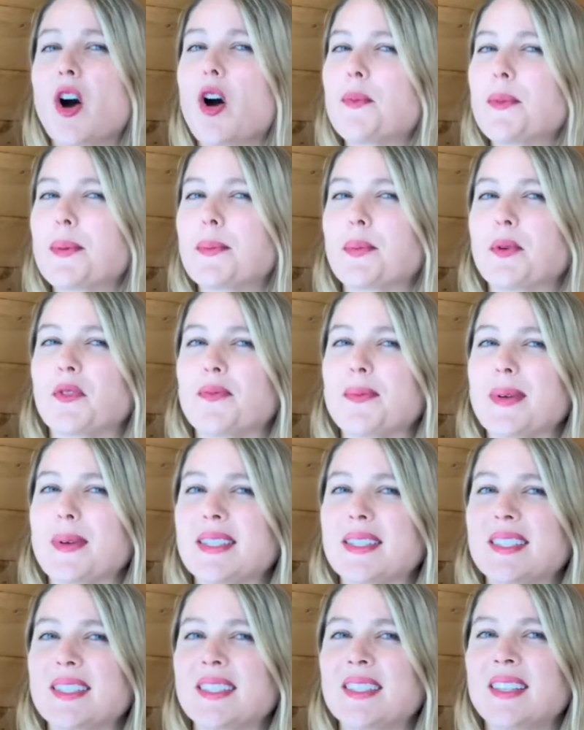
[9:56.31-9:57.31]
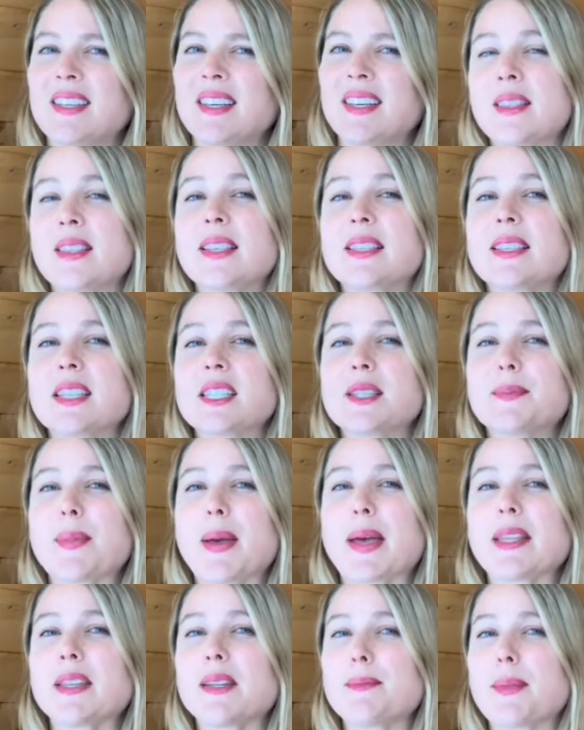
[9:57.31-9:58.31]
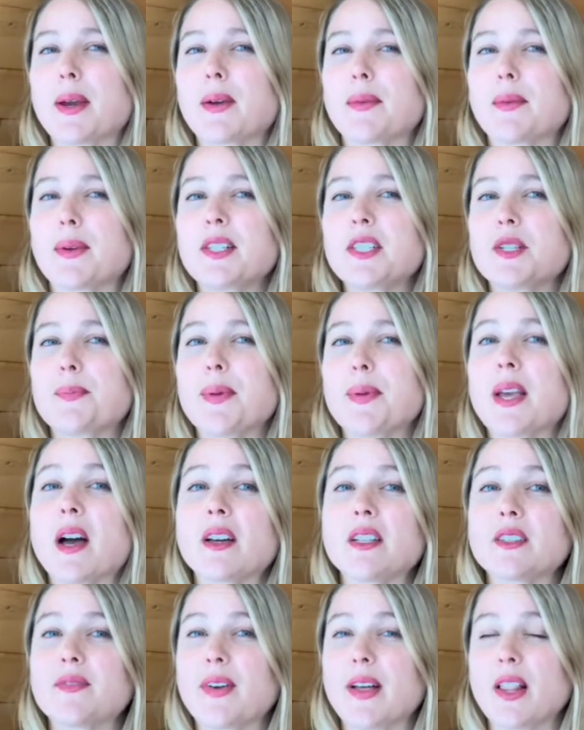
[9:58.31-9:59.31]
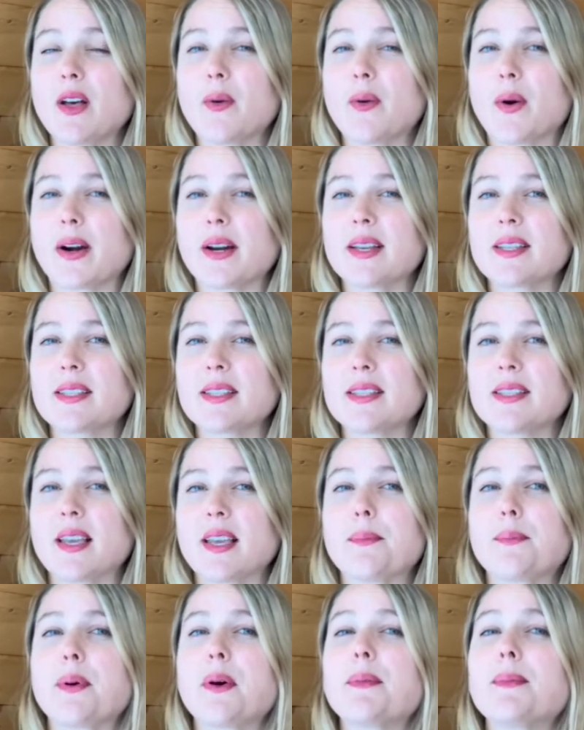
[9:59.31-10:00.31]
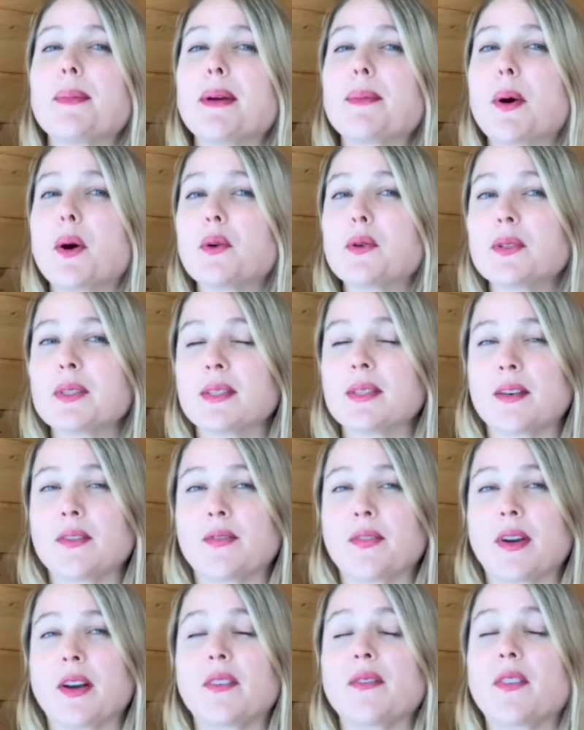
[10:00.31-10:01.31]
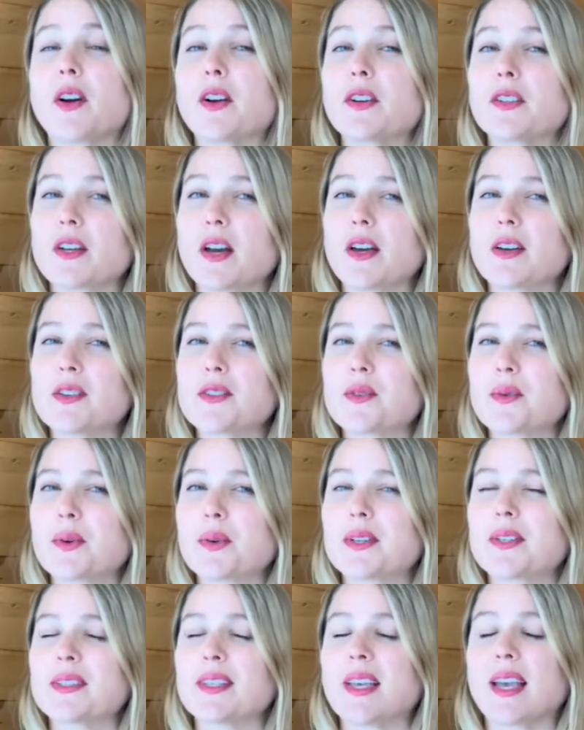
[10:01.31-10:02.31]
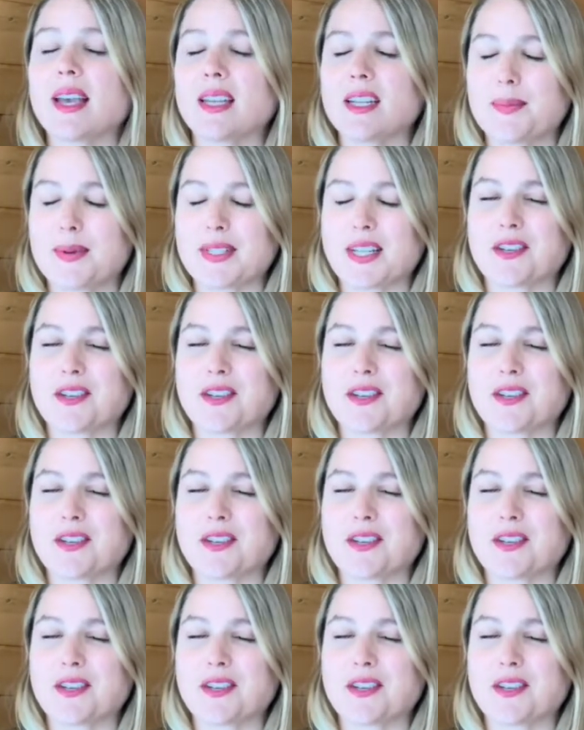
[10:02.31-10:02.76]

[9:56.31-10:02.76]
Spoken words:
home improvements, This expanded my reach beyond fellow artists and put my posts in front of art connoisseurs and